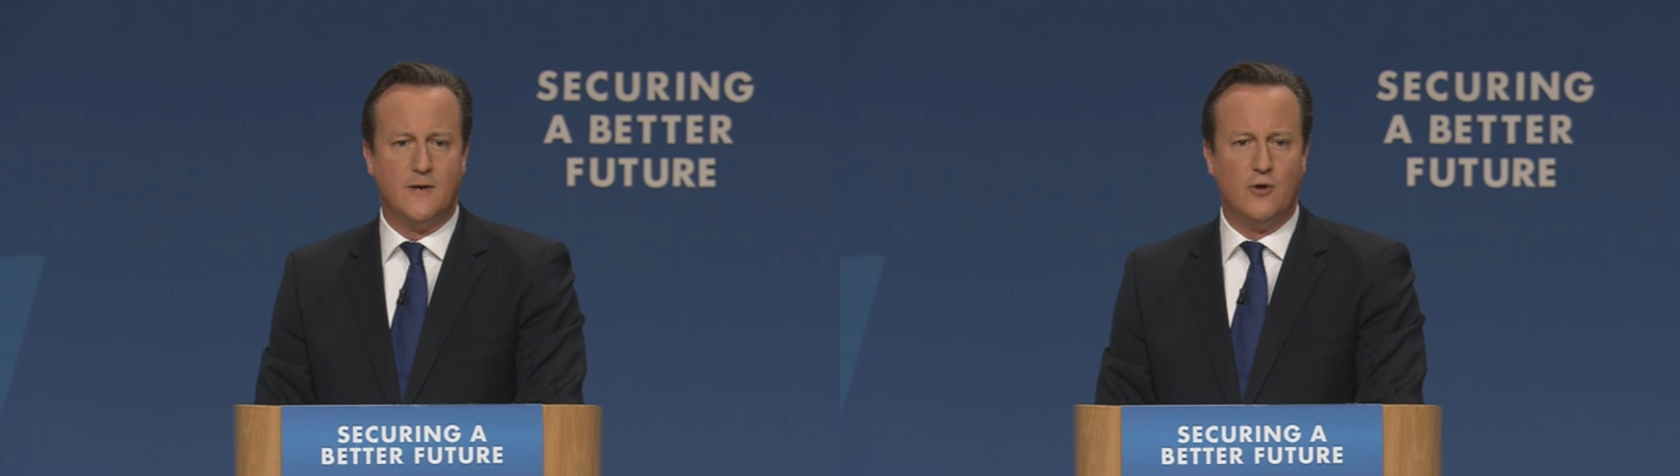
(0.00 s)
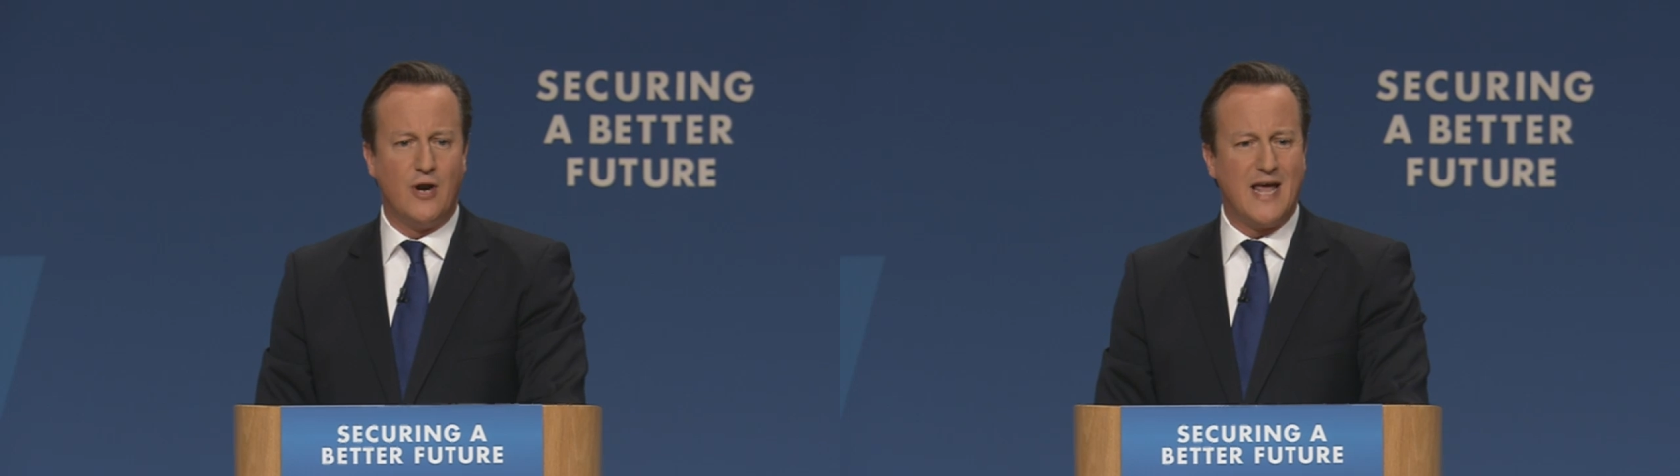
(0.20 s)

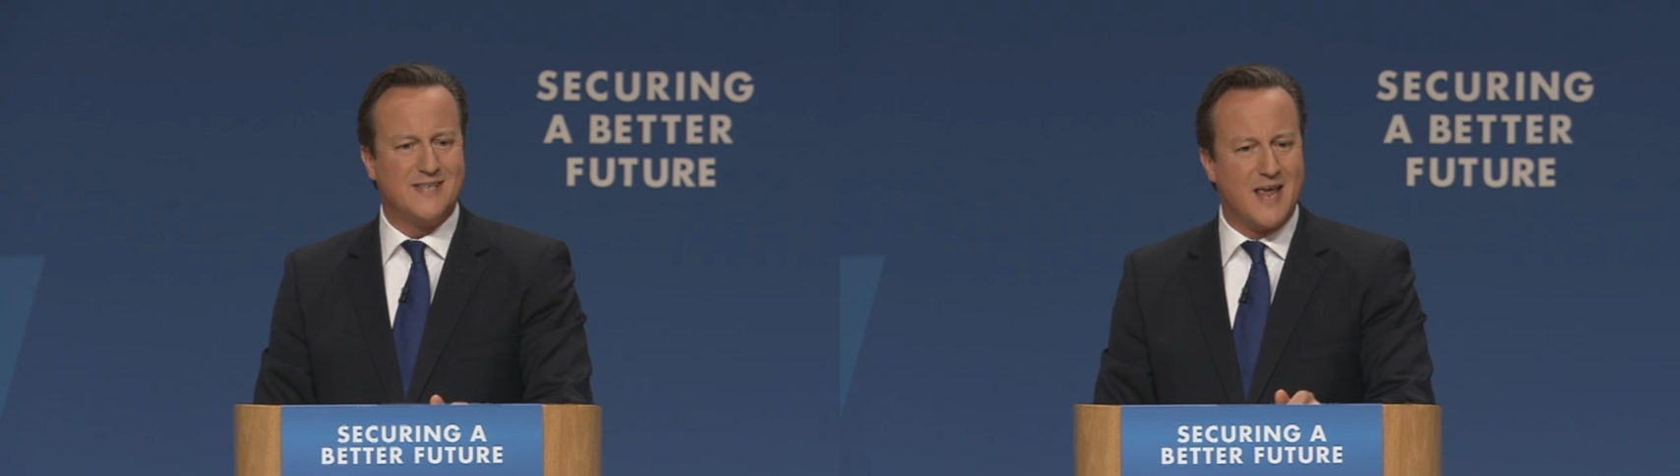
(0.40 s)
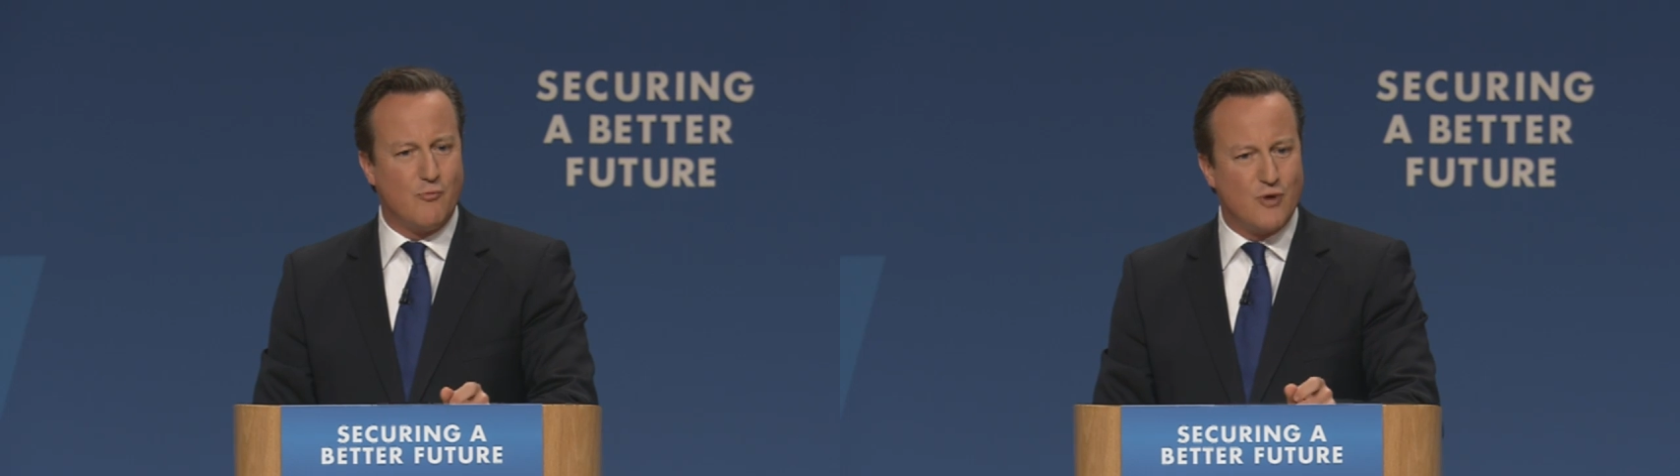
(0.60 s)
not
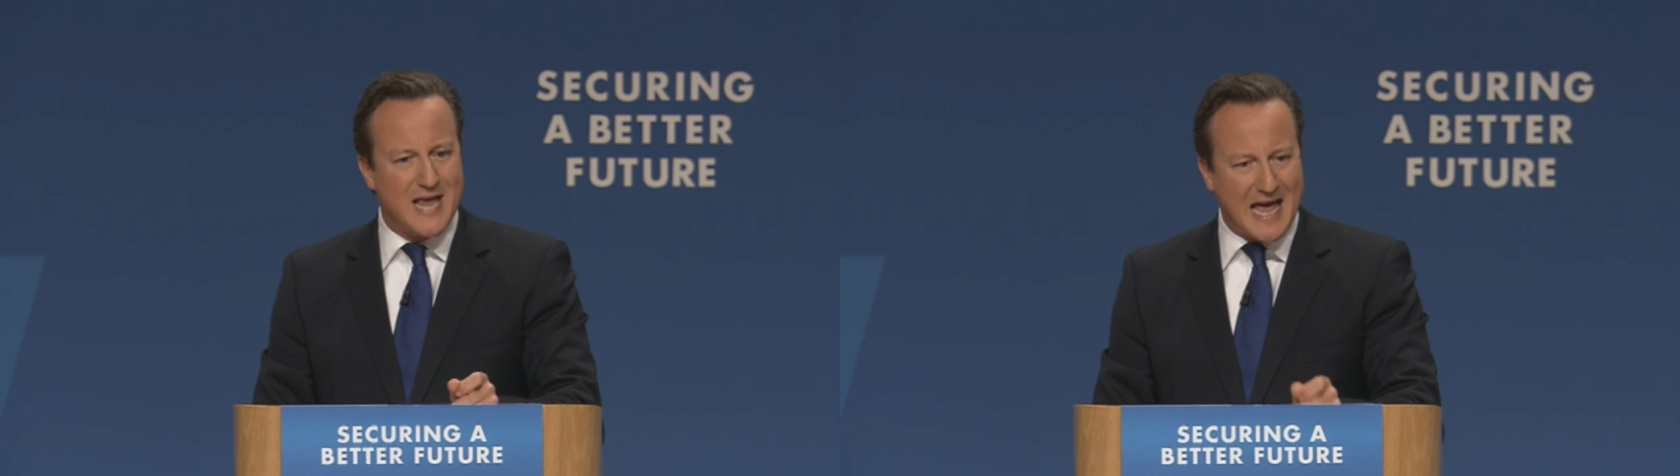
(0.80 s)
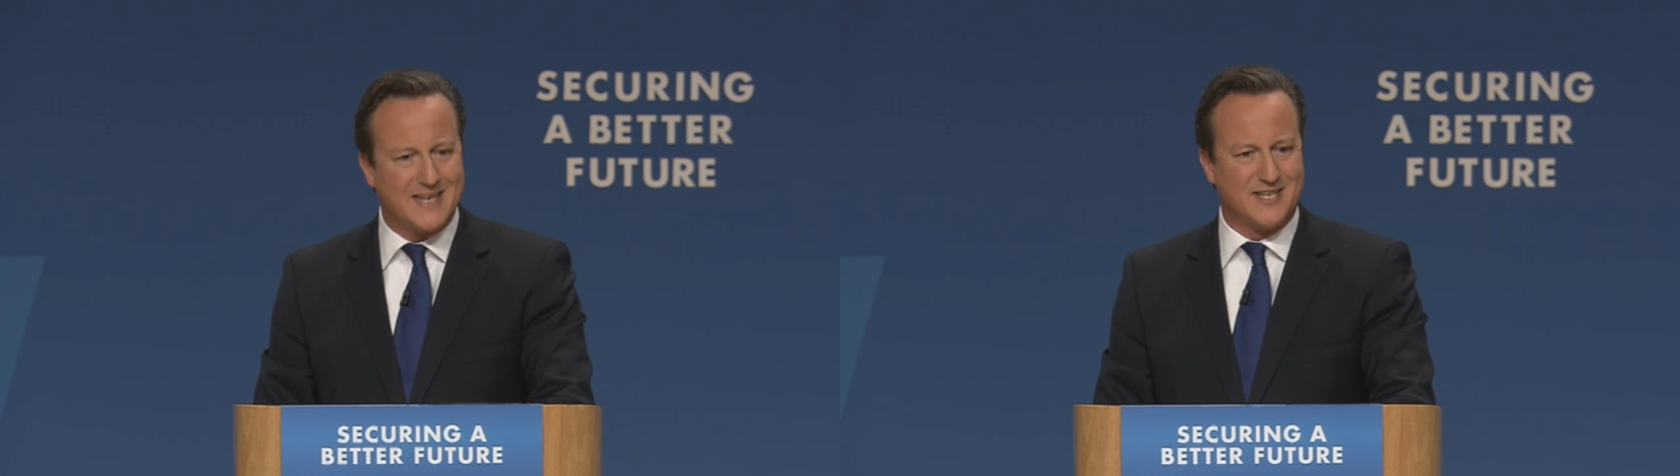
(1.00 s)
as a
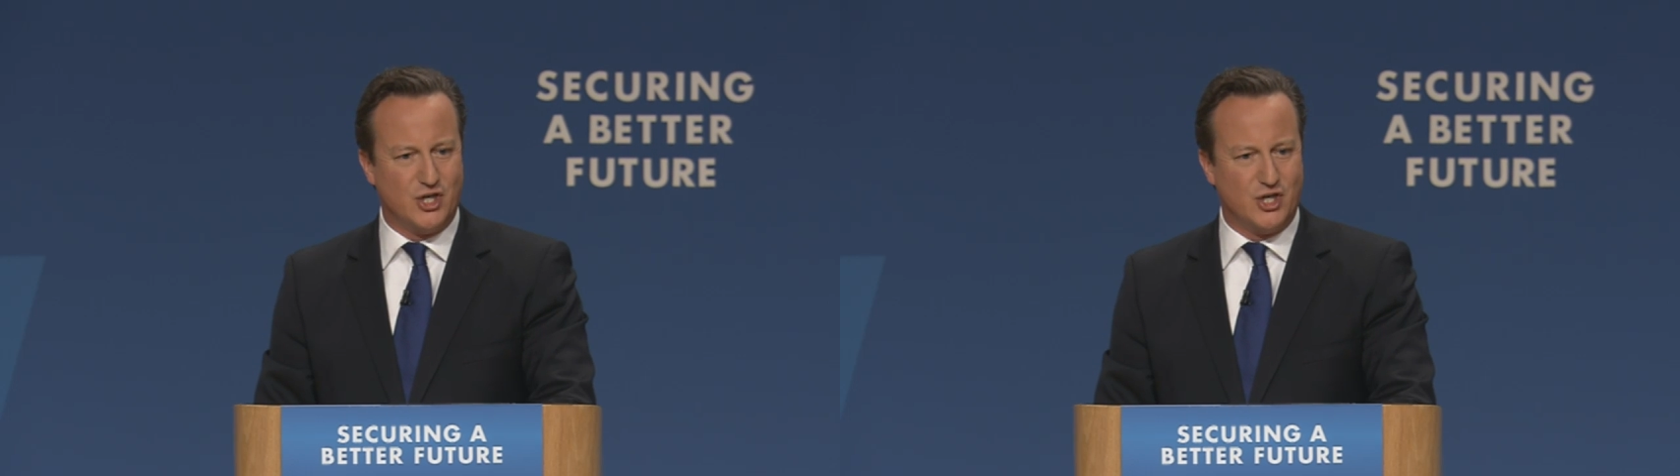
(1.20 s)
reality